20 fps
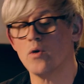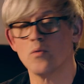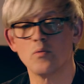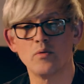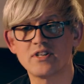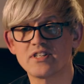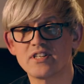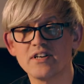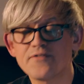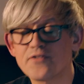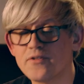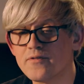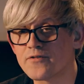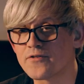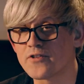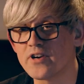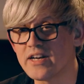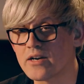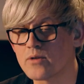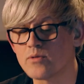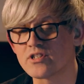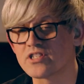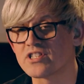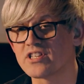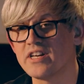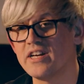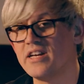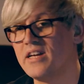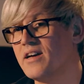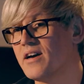with different
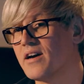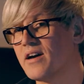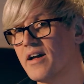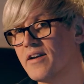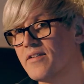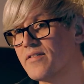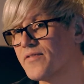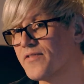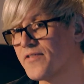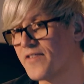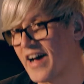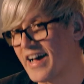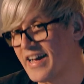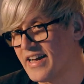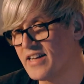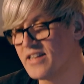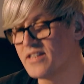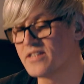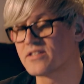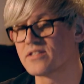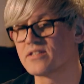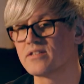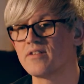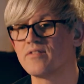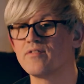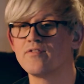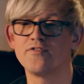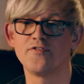frequency and phase and